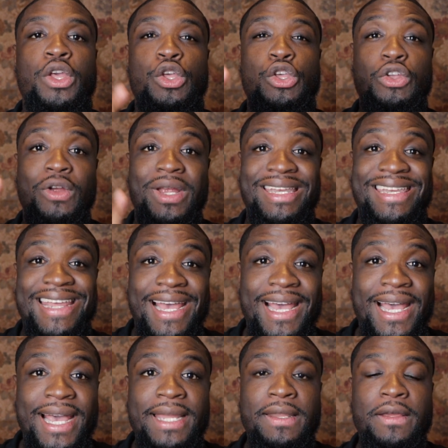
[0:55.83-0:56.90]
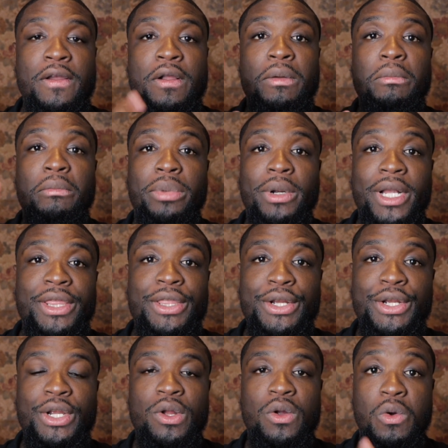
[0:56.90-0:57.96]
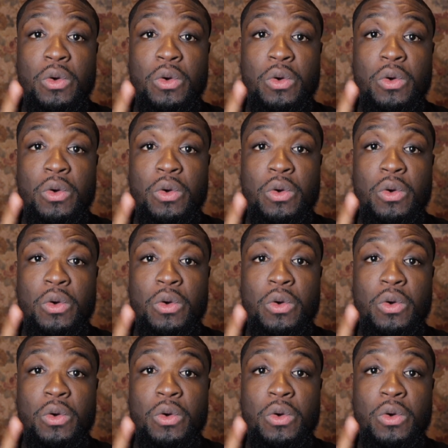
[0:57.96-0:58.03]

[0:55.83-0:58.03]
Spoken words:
your dad, brother,